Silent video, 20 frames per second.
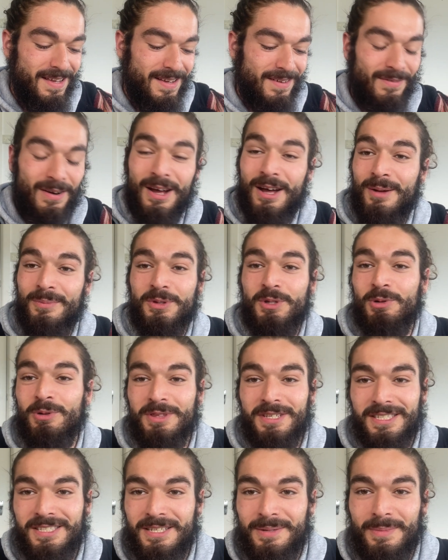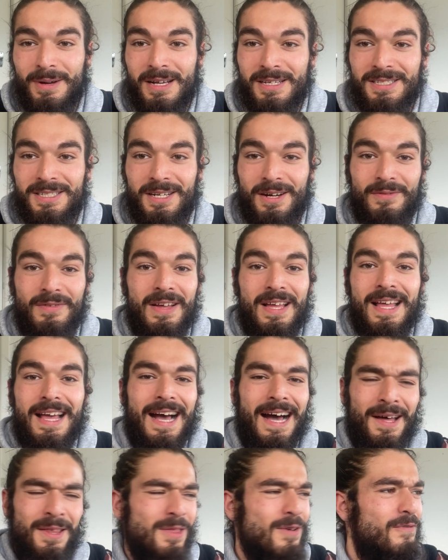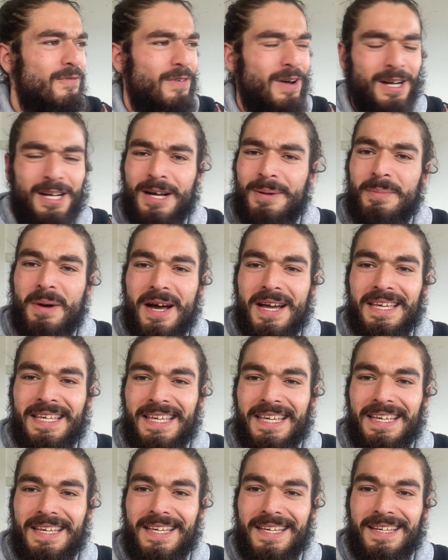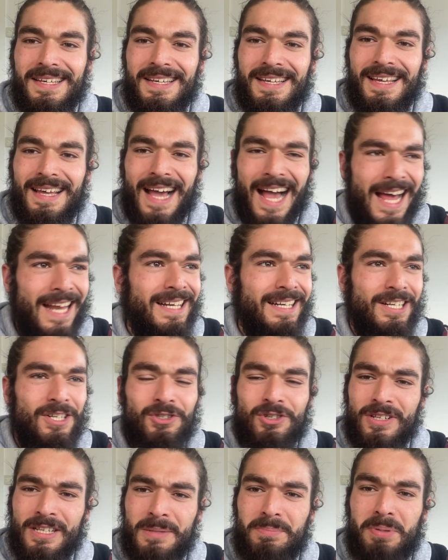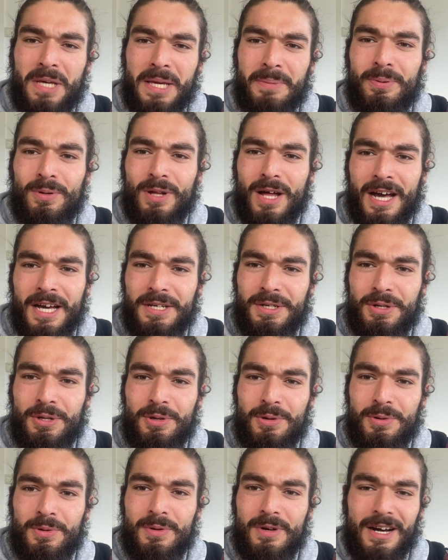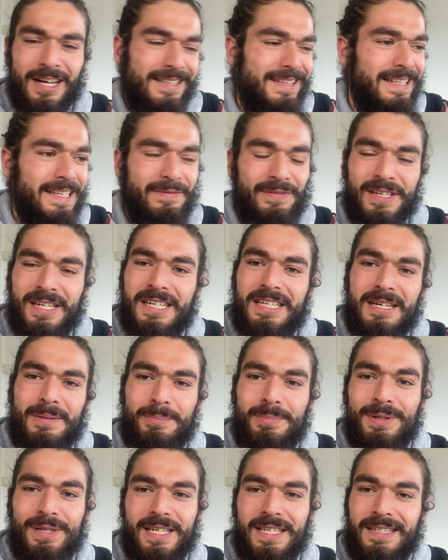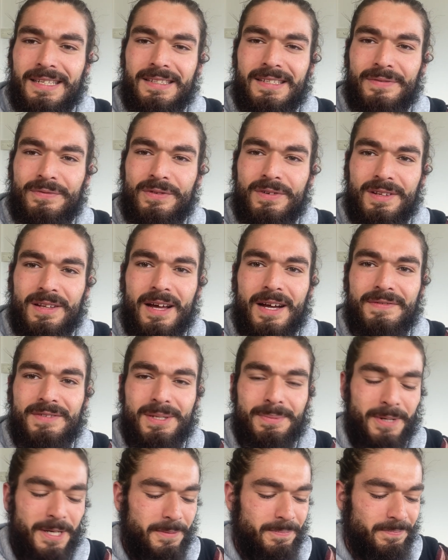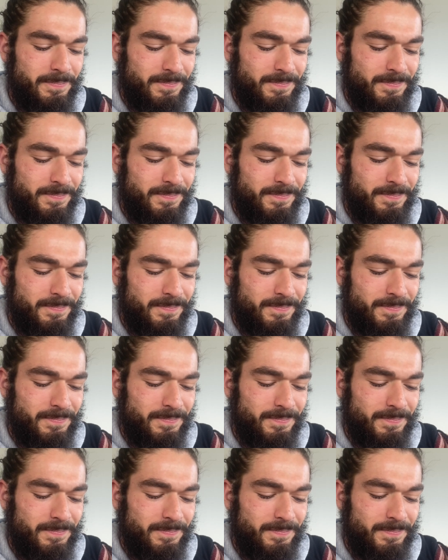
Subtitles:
right? I'm doing this to myself. How the fuck am I here and literally people I knew are living a completely different life to me?